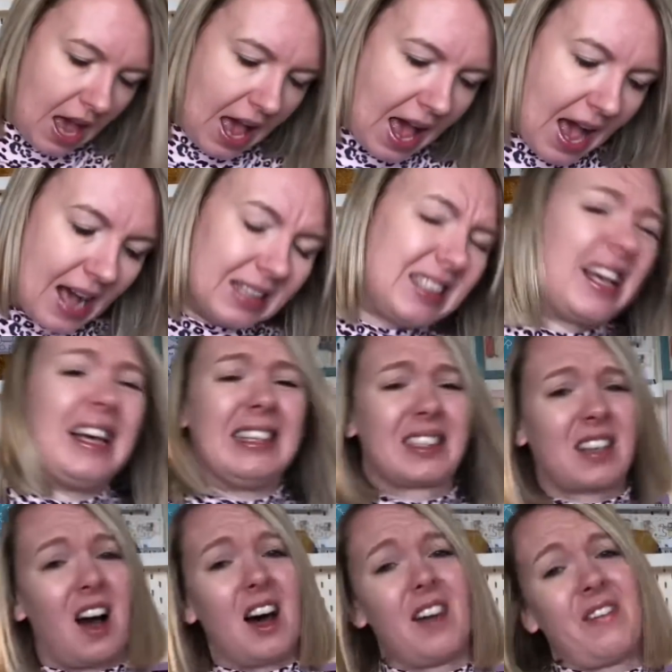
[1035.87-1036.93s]
And it's
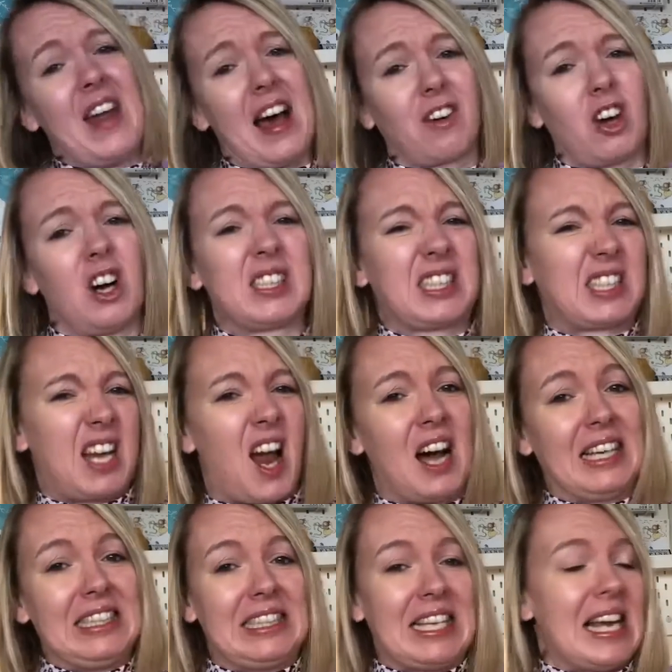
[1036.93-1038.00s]
kind of now got a
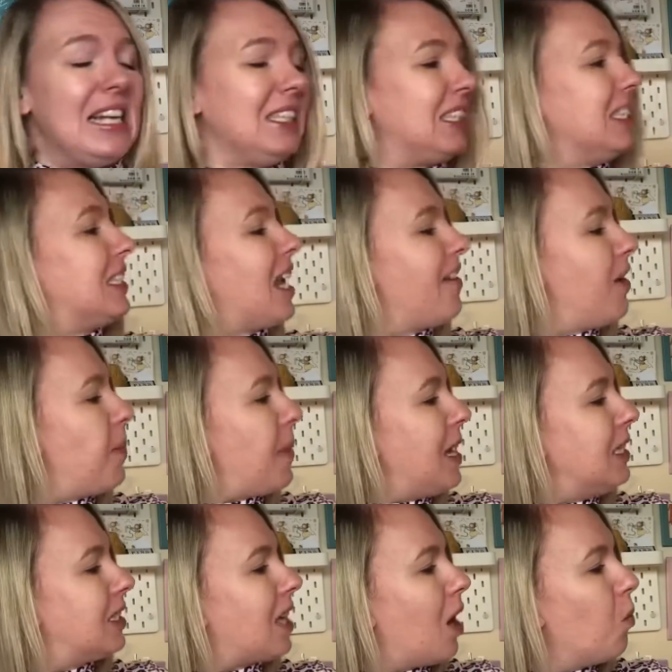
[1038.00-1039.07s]
slight tint, instead of it
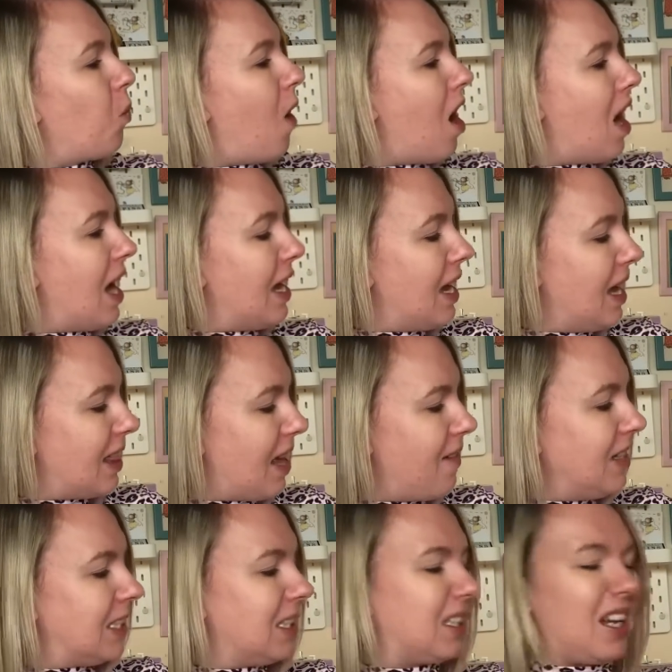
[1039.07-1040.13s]
being so white, there
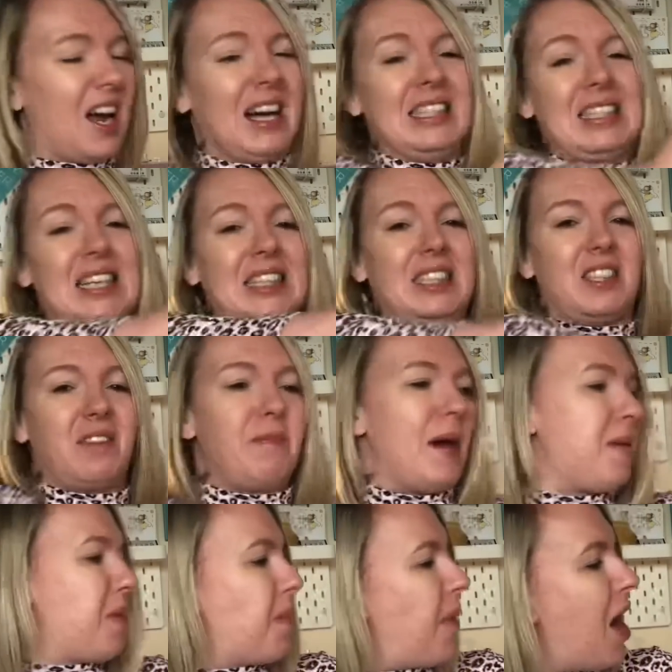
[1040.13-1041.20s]
is a slight tint of
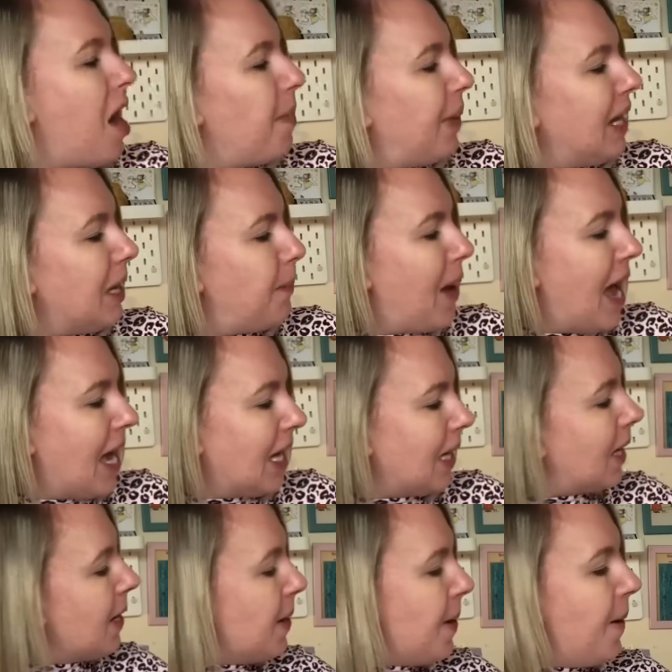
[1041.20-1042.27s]
maybe purpley pink,